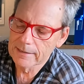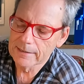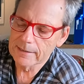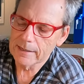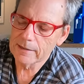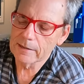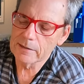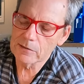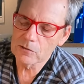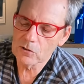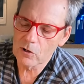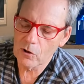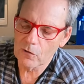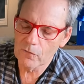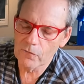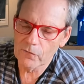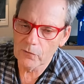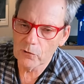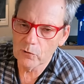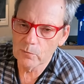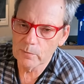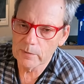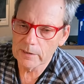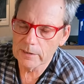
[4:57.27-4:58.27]
Now there's no
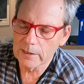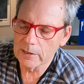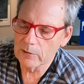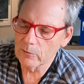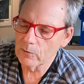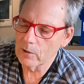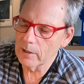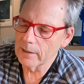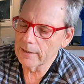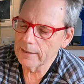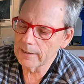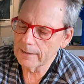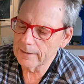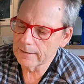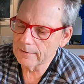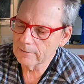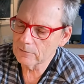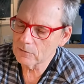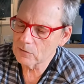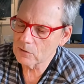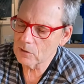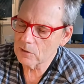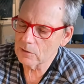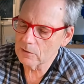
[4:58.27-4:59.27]
film in there right
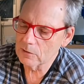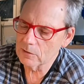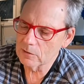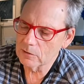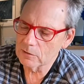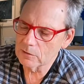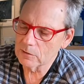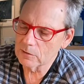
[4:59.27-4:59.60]
now, so